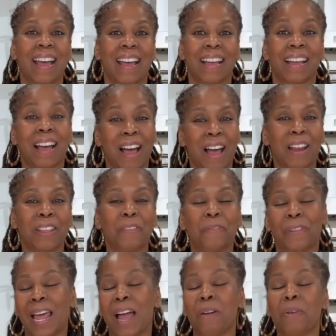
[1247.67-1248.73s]

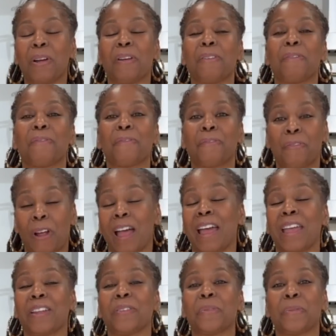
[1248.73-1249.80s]
cauliflower
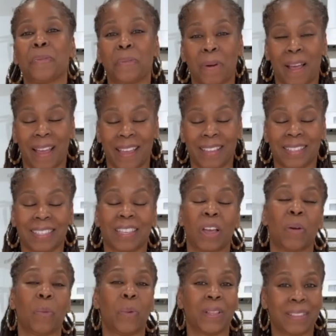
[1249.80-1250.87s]
fried rice
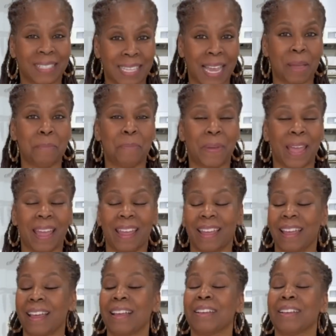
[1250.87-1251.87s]
with tempeh.